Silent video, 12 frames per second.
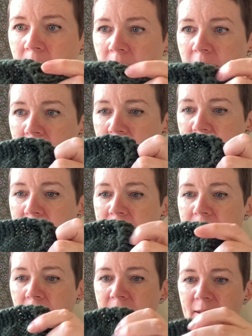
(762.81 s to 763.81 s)
It's really
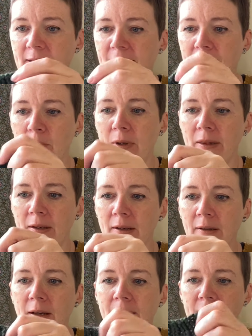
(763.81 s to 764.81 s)
nice to knit with, and I
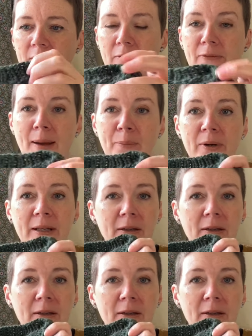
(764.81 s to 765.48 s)
like the fabric.